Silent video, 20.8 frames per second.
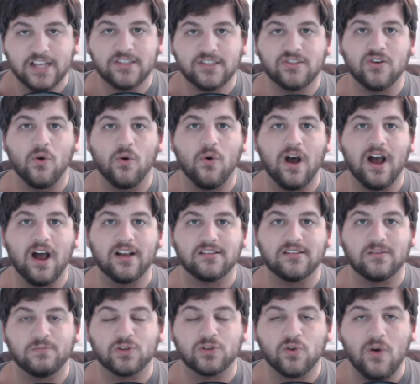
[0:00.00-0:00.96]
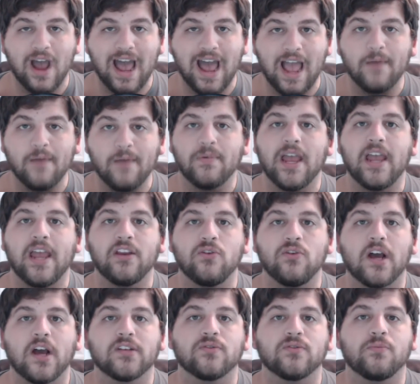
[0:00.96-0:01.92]
So uh, subscribe,
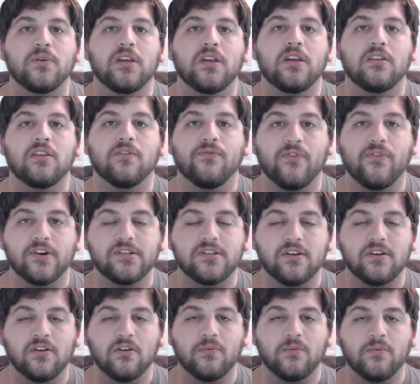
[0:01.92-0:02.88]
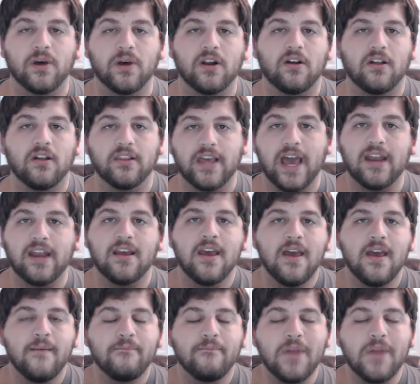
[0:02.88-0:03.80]
and you guys will be the first to know about all that.